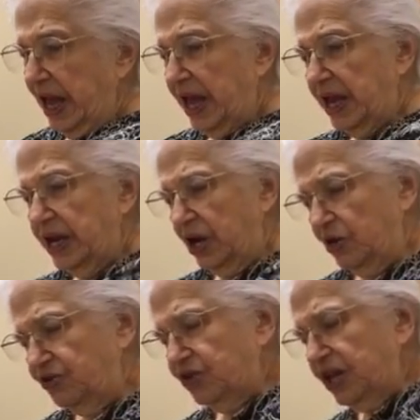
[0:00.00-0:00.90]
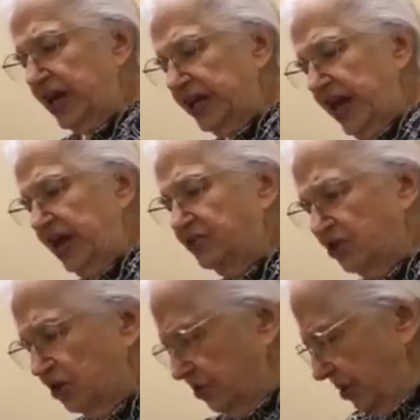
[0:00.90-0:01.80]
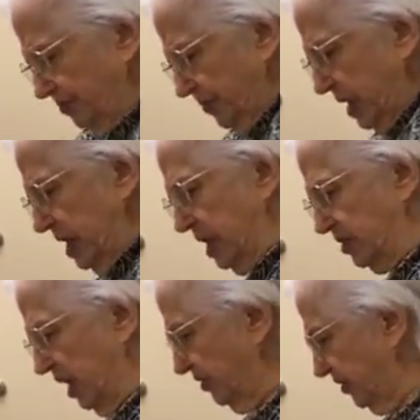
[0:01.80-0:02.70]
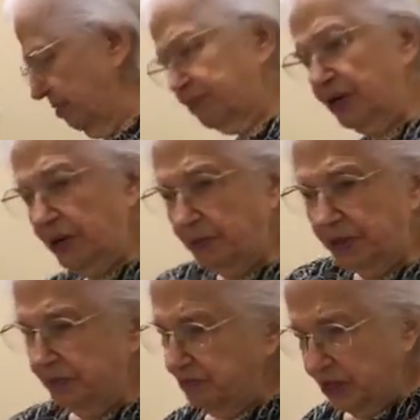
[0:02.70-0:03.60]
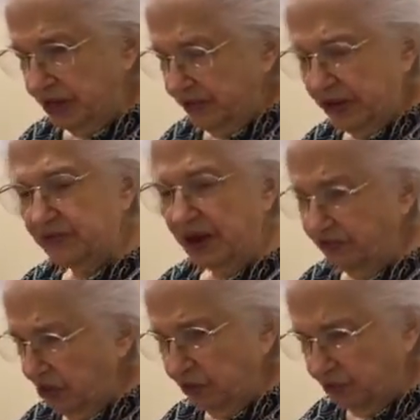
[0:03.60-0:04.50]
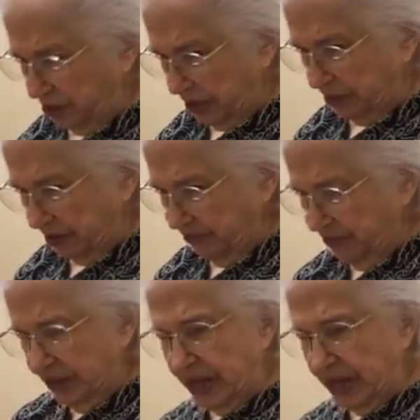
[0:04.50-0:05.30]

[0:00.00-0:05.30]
And here she had 8 children, nothing primitive, everything was primitive.